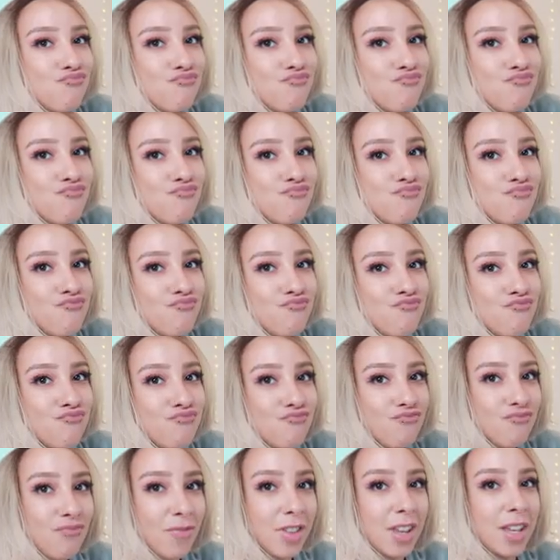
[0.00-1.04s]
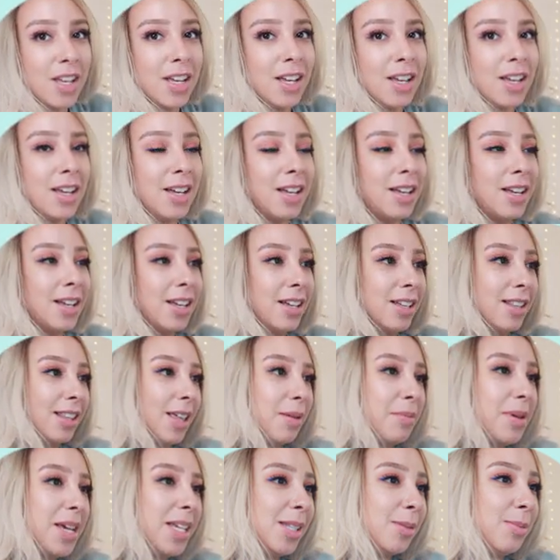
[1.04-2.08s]

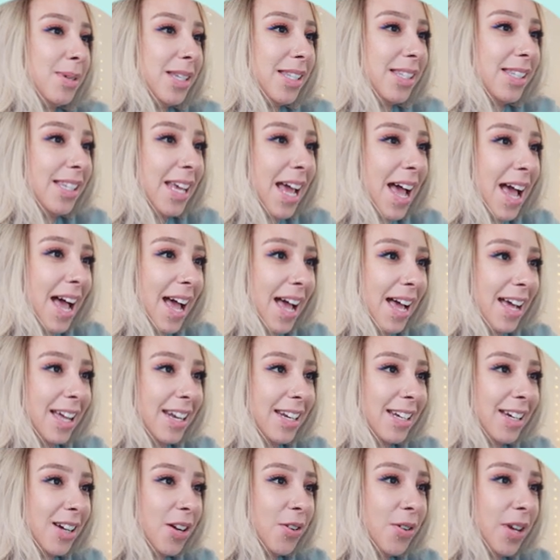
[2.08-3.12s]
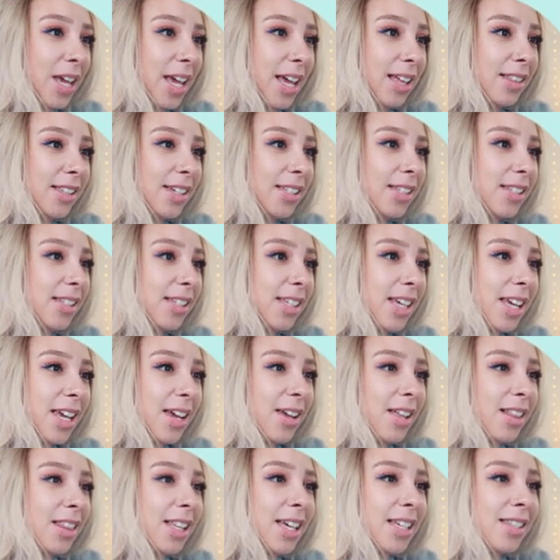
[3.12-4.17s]
That makes me sad. Okay, let's
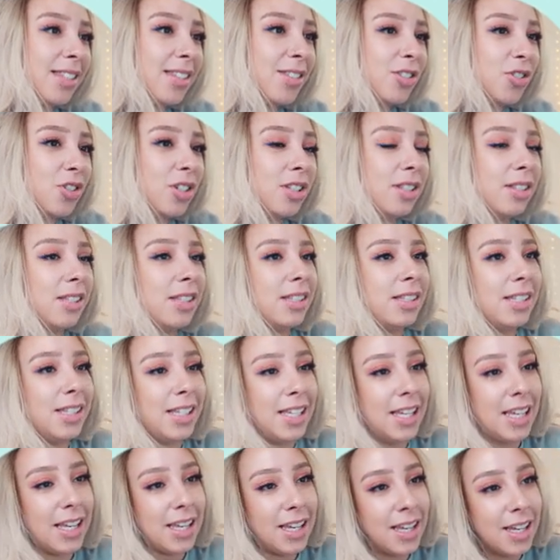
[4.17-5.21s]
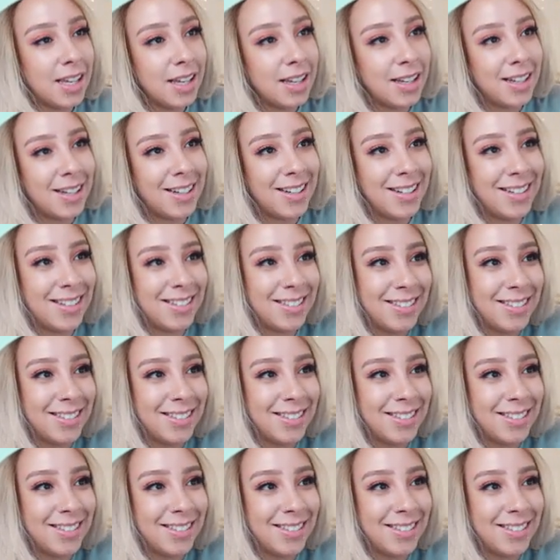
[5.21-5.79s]
see. Let's just see.